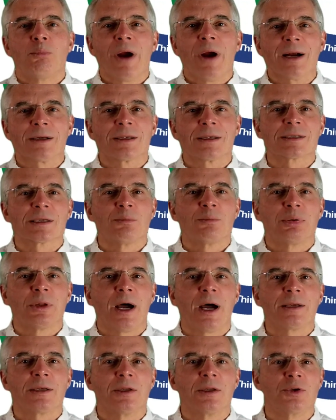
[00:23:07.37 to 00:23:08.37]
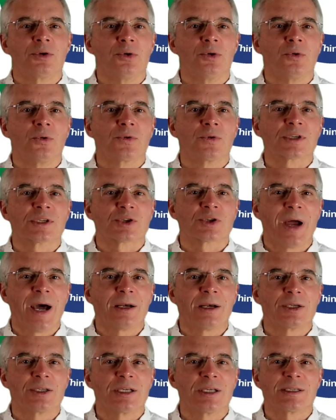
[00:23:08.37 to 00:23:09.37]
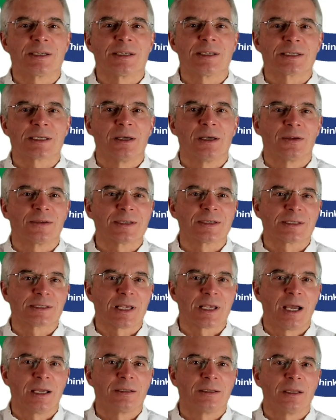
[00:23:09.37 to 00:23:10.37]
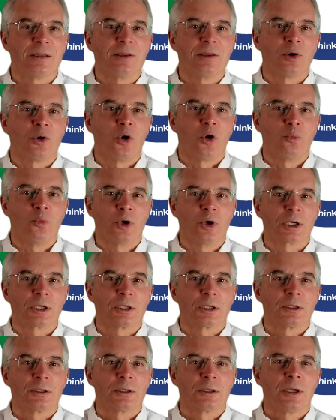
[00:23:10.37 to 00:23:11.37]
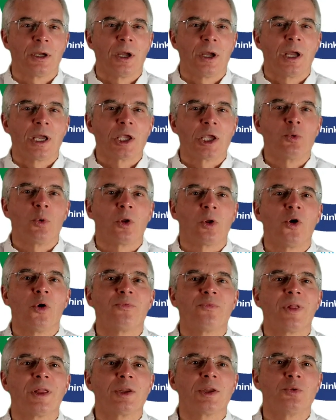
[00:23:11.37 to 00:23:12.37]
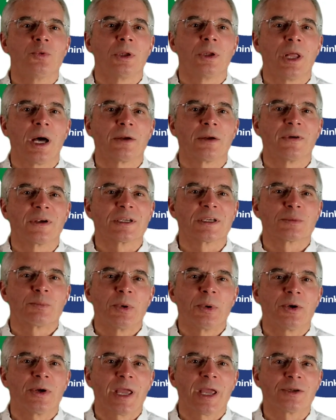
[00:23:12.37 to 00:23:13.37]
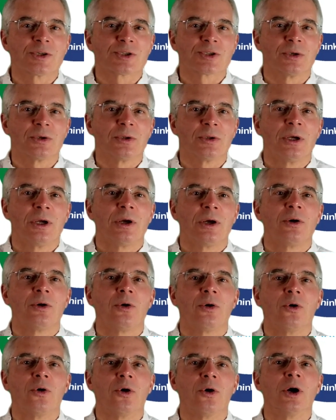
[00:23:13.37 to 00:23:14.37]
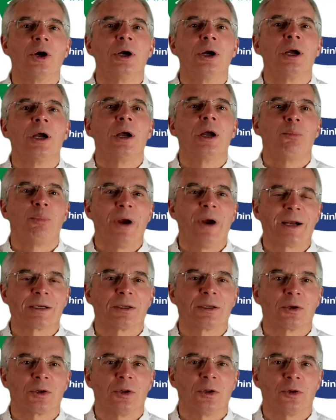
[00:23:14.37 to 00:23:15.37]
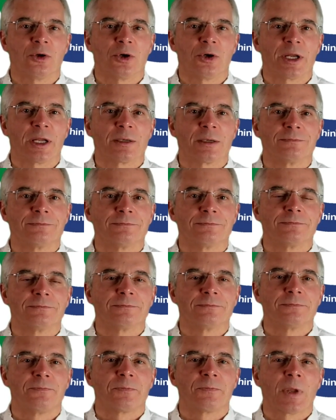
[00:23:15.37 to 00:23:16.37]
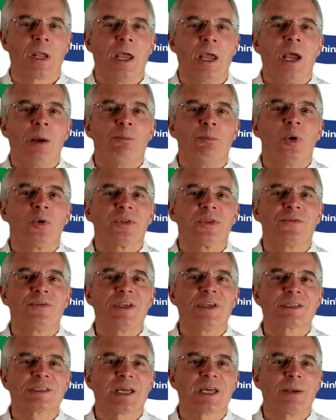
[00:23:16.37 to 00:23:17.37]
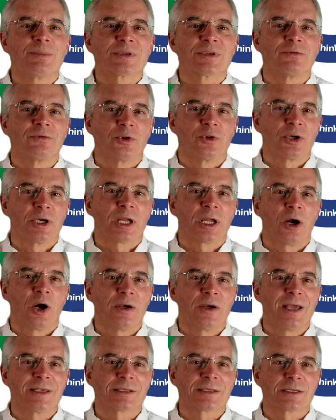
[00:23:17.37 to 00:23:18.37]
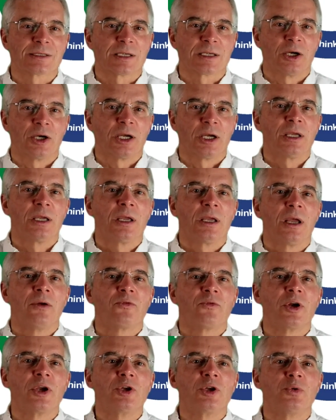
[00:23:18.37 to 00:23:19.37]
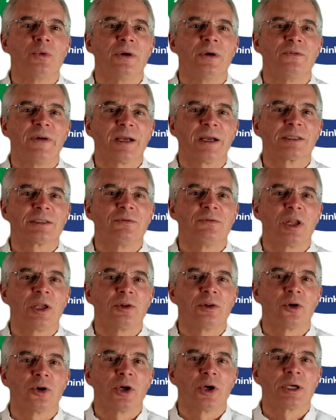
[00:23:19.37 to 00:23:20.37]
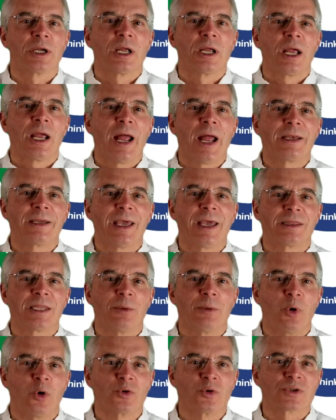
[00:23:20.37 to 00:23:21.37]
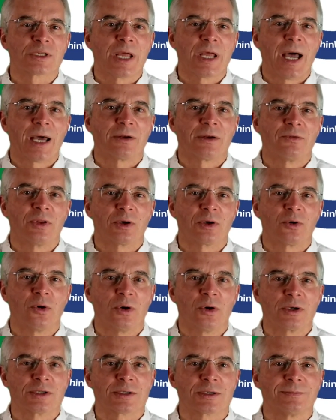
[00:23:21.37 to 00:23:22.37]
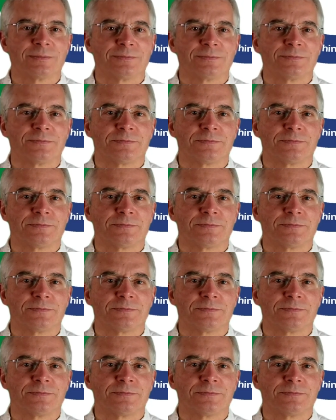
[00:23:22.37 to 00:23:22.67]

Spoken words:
practice applying the tools, strategies, and skills assigned in the homework. You will hopefully do a lot of experiential or practical learning. Both of these types of learning are necessary for you to effectively learn and get the most out of the course.